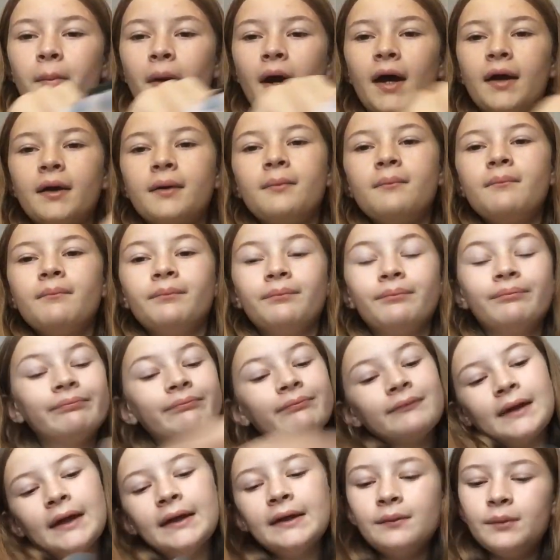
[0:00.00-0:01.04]
it back,
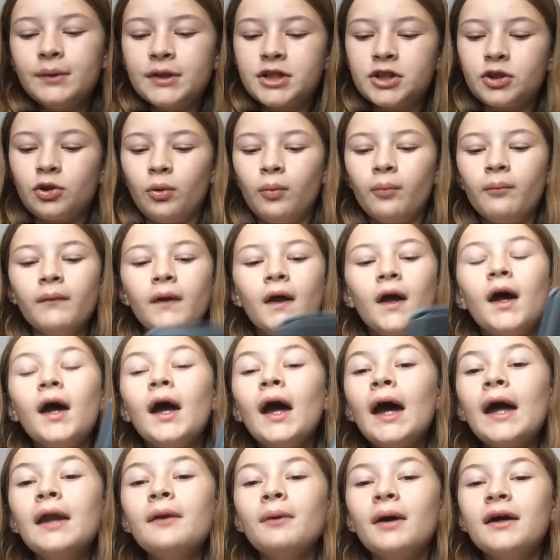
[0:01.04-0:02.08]
which is cool.
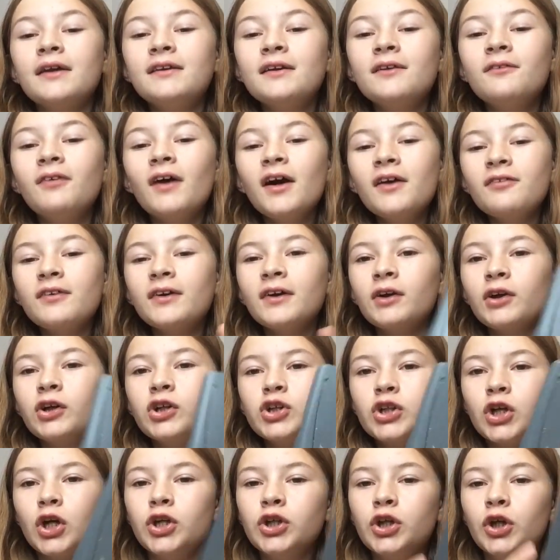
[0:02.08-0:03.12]
Anyway, so the first thing I'm
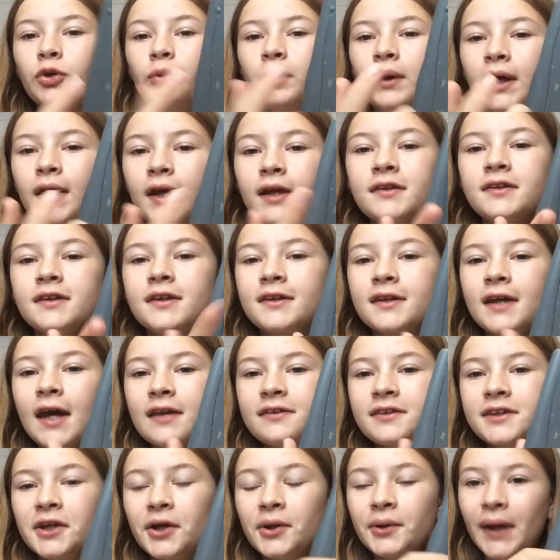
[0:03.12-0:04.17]
going to show you is this
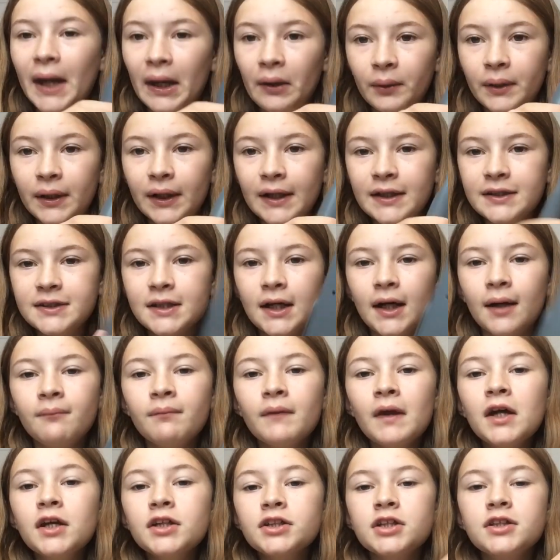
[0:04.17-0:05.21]
Casio calculator,
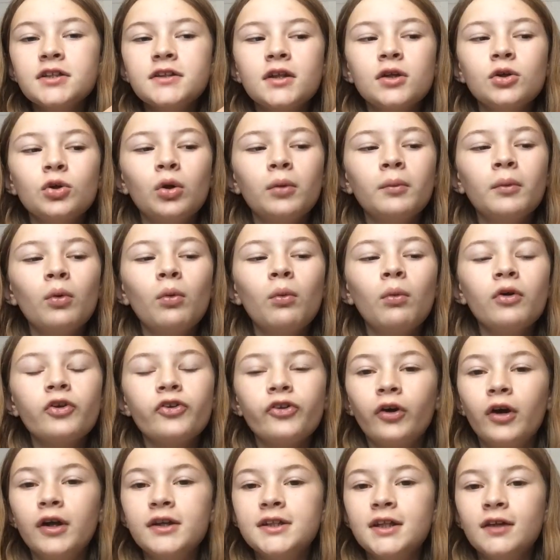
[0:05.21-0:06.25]
just a normal
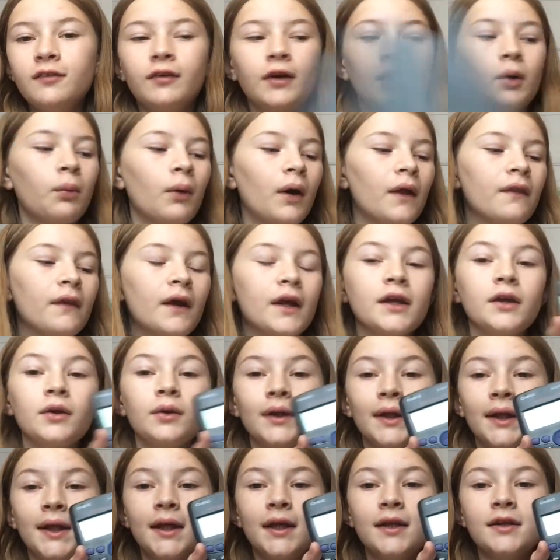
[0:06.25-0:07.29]
scientific one that
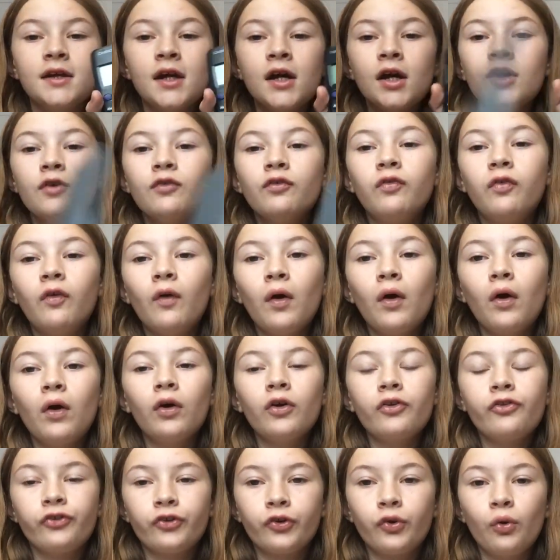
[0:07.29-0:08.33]
you need
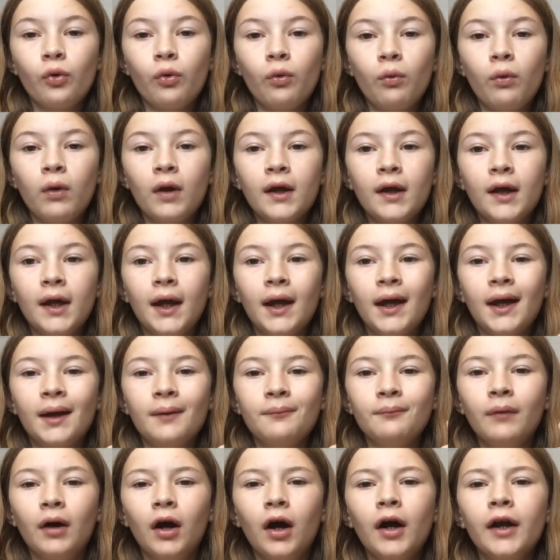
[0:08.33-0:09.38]
for school.
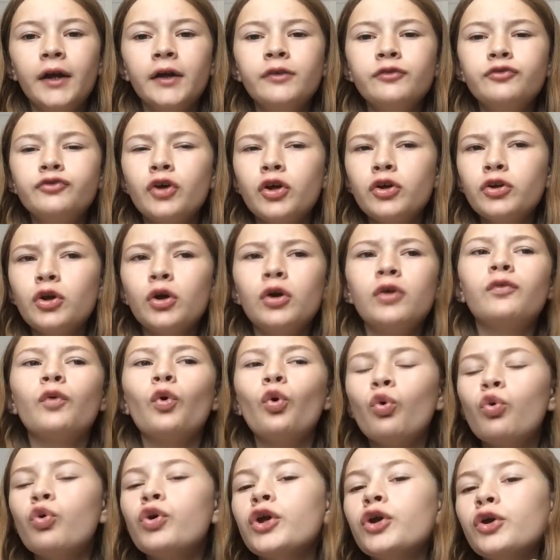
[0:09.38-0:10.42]
I don't know if
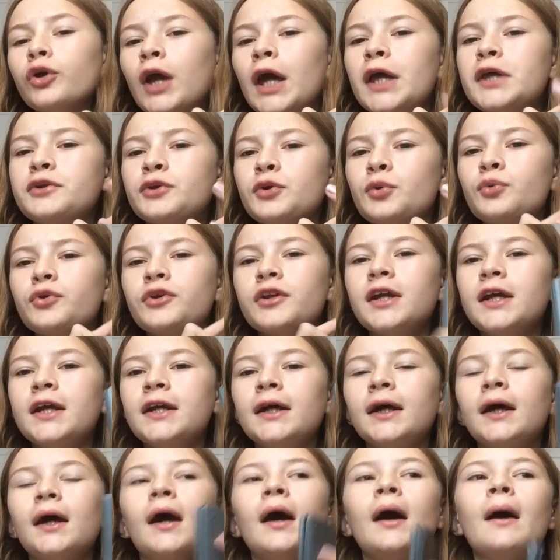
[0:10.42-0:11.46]
all UK schools
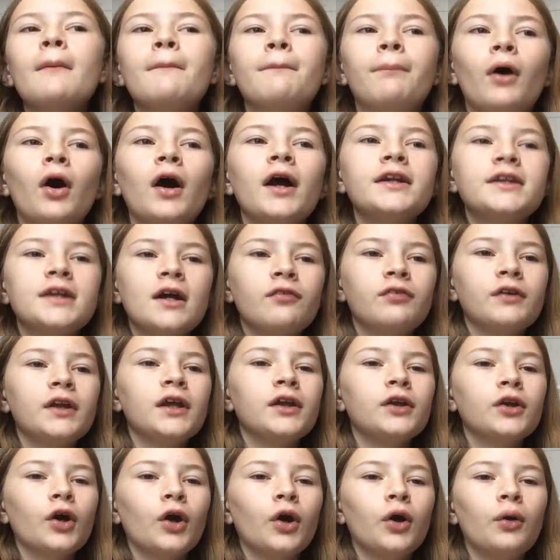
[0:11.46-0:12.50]
need it, but I
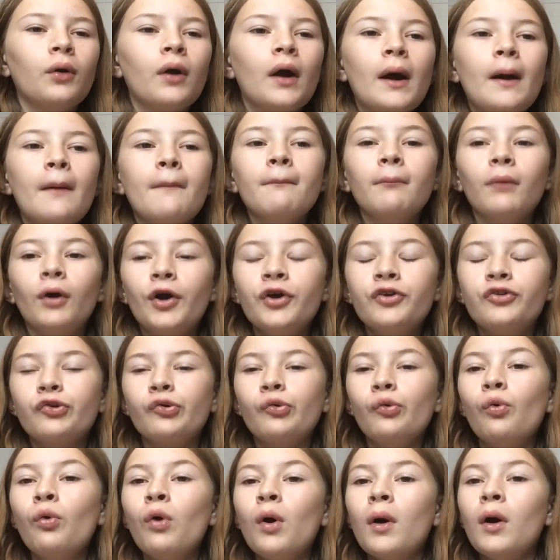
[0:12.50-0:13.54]
definitely know my
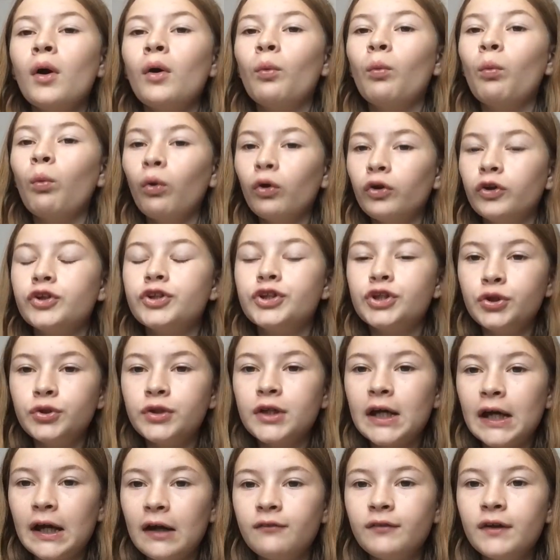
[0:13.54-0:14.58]
school wants you
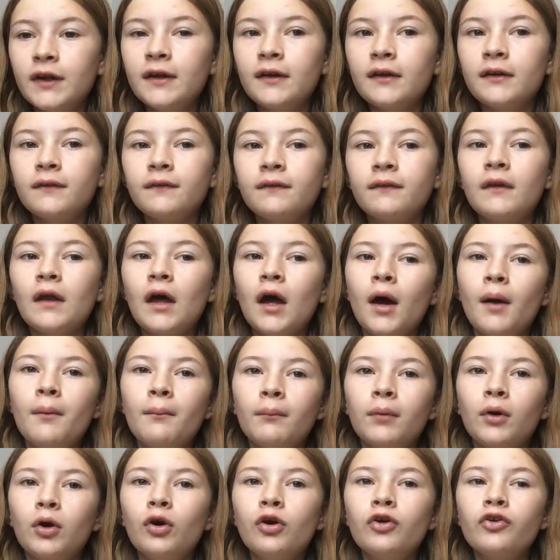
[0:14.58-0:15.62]
to have it,
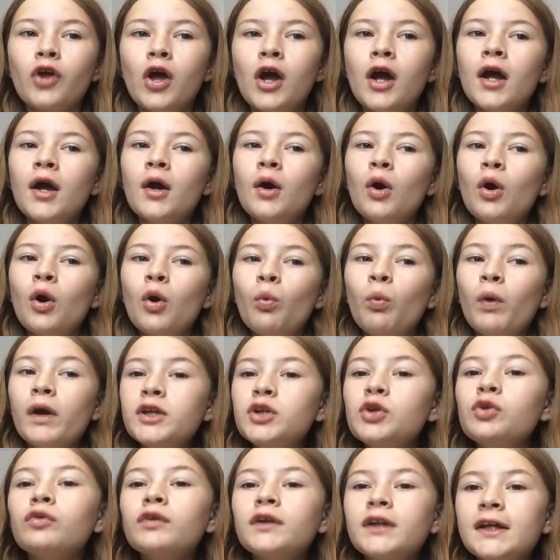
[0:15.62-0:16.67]
because
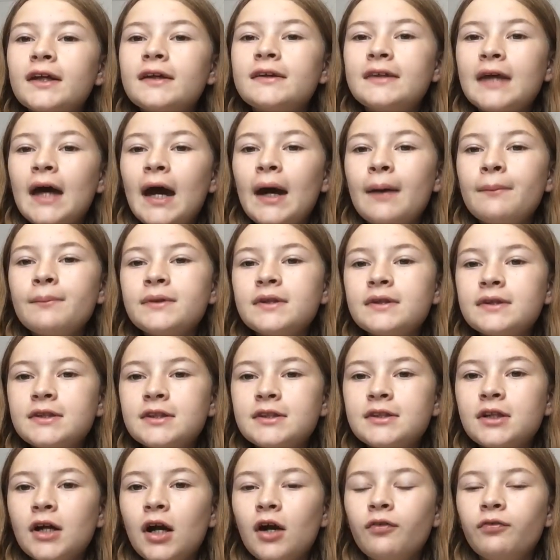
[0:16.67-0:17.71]
when you're in exams and
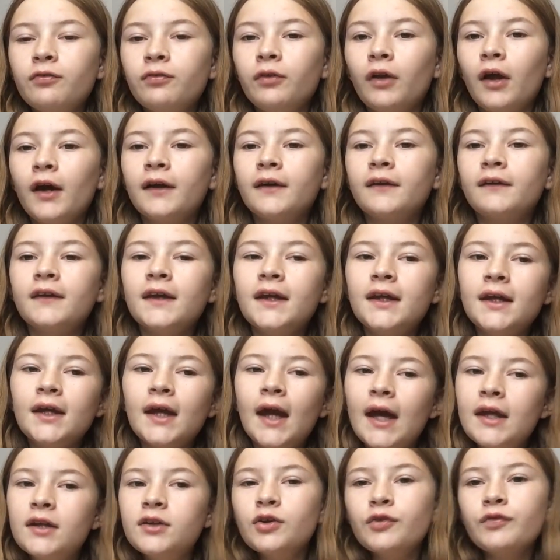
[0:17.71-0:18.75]
stuff like
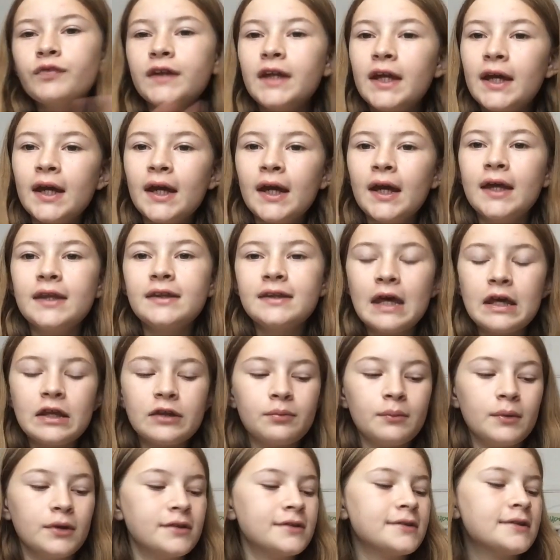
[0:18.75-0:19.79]
the end of year
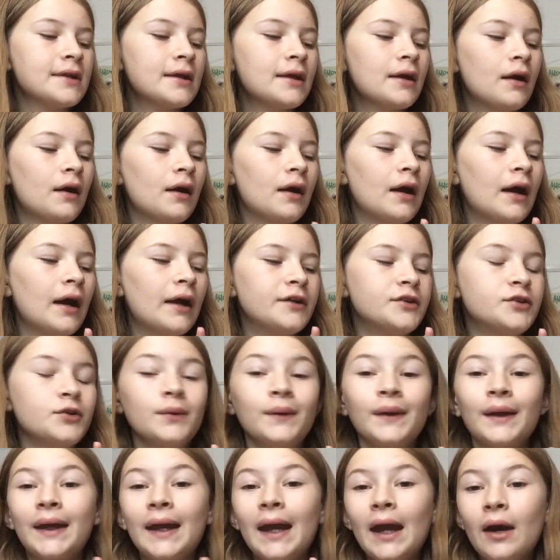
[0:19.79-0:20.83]
assessments and
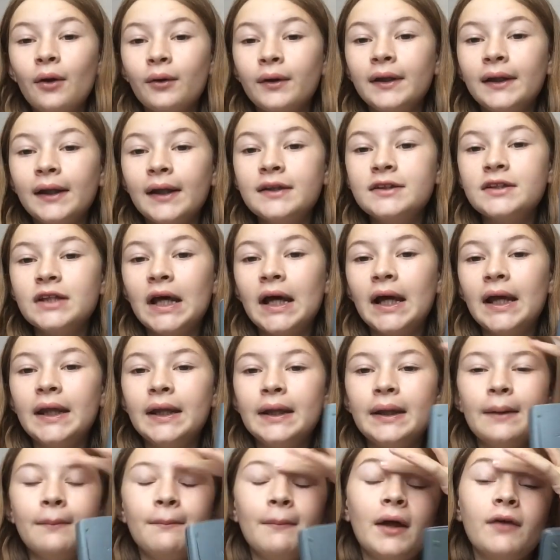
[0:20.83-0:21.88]
doing the calculator
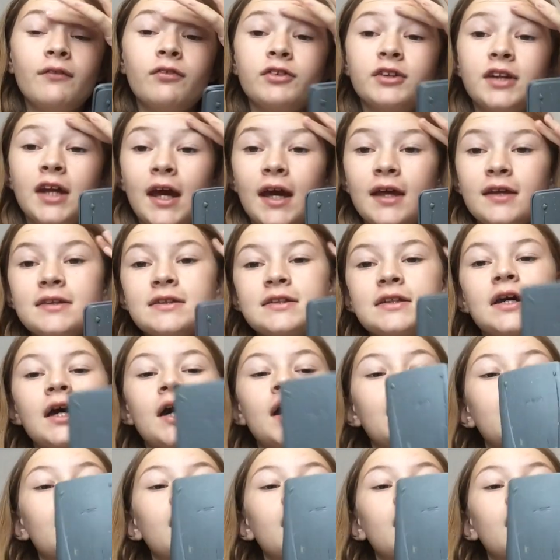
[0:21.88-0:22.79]
in the maths test,